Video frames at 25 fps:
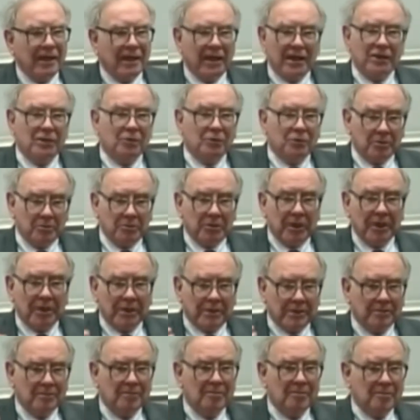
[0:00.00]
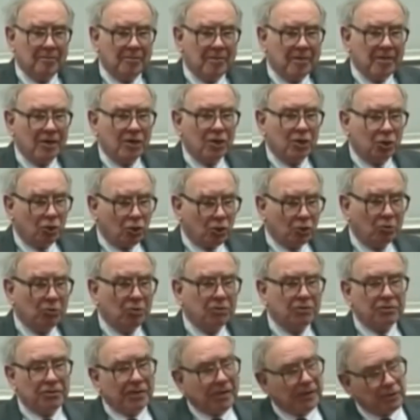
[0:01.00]
and you would make good
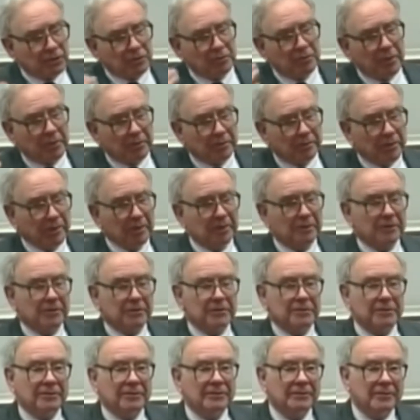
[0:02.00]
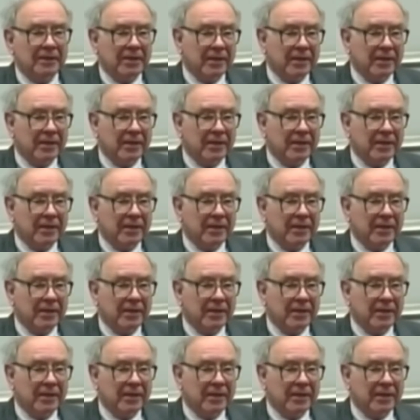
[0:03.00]
ones and you'd make big ones.